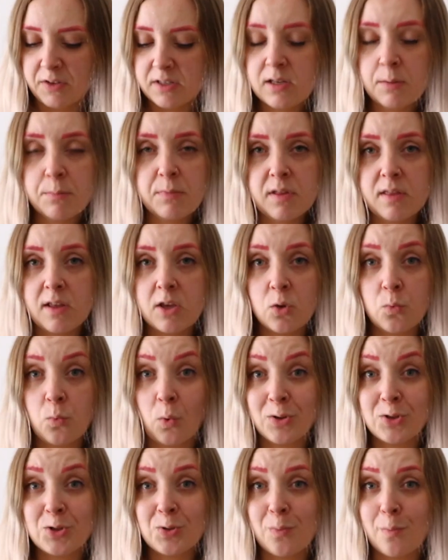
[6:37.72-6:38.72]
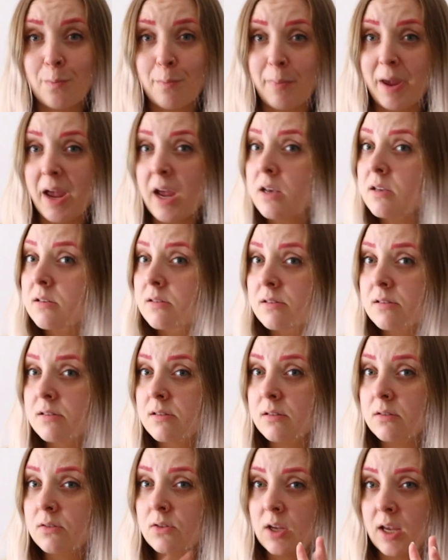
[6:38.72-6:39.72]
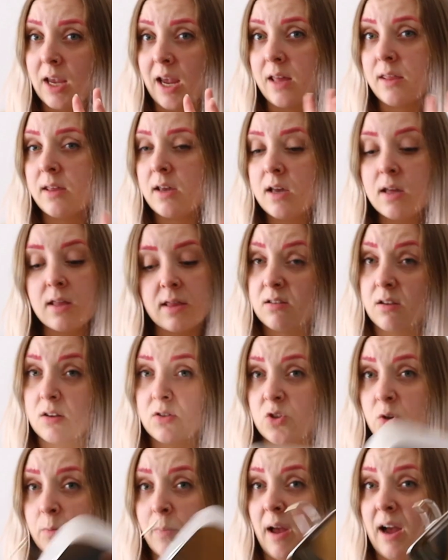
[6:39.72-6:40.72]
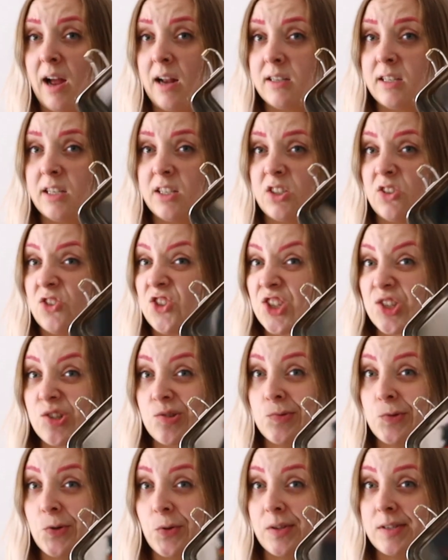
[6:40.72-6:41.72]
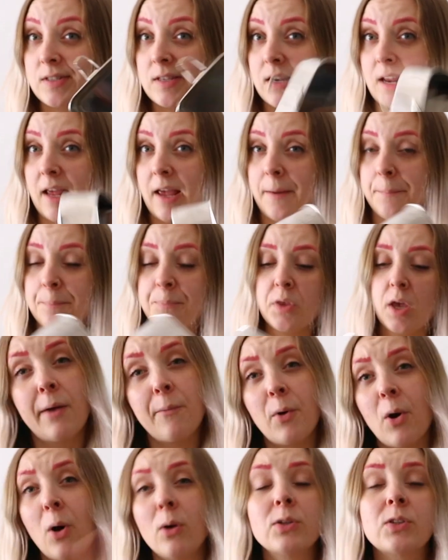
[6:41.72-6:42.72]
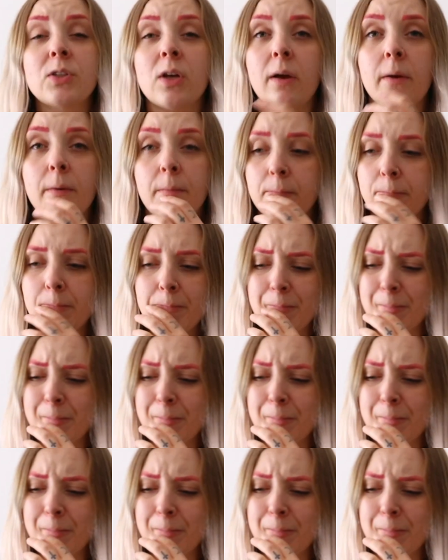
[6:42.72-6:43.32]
it's something that you want to mix together, it's super handy to just do this in here. And also,